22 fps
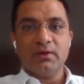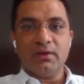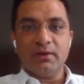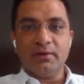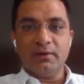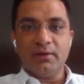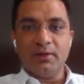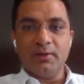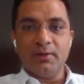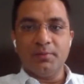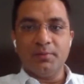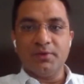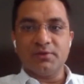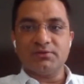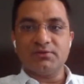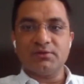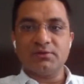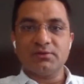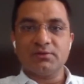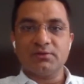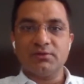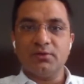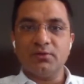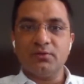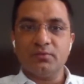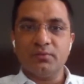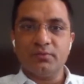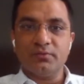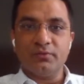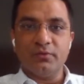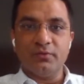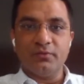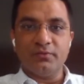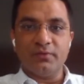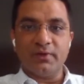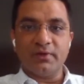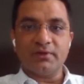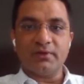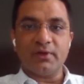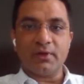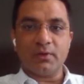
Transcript: and help business fulfilling the